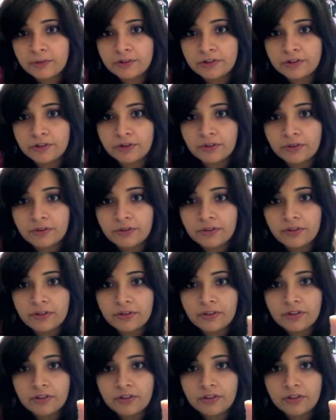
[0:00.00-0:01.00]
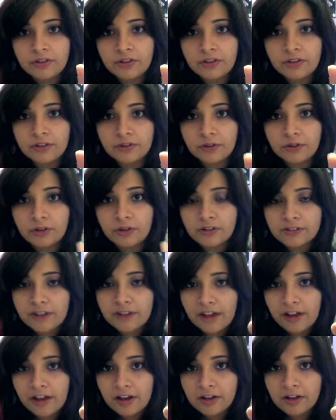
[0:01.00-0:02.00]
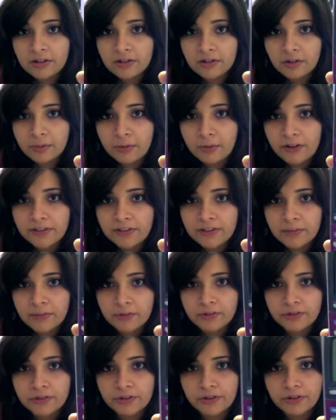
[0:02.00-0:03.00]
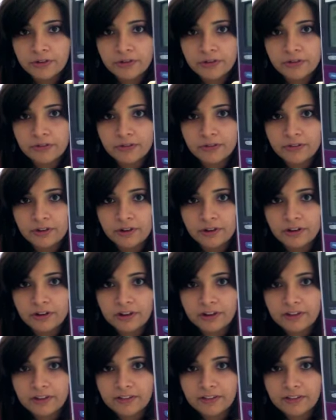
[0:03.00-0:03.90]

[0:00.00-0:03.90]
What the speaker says: which is number 2. So you can scroll down or press number 2.